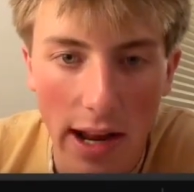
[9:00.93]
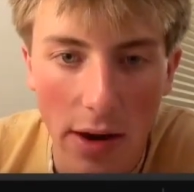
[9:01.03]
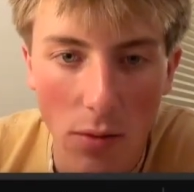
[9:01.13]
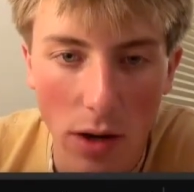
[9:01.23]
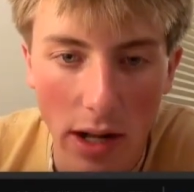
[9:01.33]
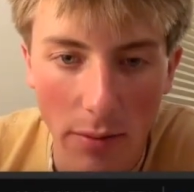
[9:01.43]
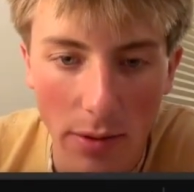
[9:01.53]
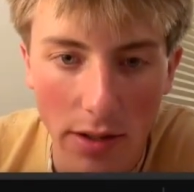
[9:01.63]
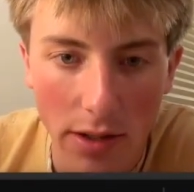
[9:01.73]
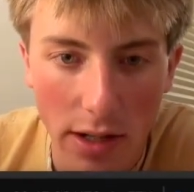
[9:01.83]
and what
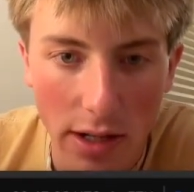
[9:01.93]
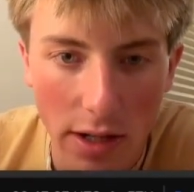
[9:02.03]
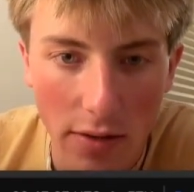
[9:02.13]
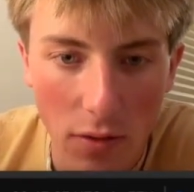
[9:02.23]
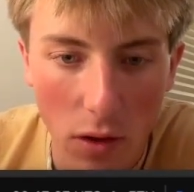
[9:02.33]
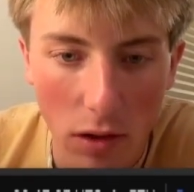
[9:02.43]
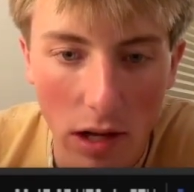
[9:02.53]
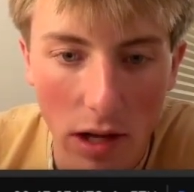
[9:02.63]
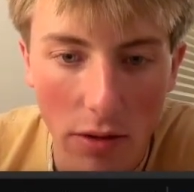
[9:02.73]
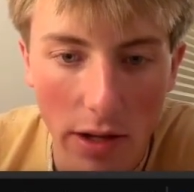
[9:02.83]
happened? 4
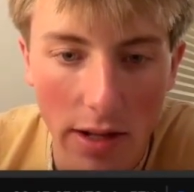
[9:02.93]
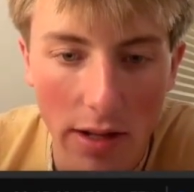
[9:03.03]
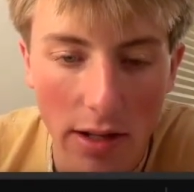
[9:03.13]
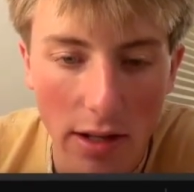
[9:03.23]
o'clock we get,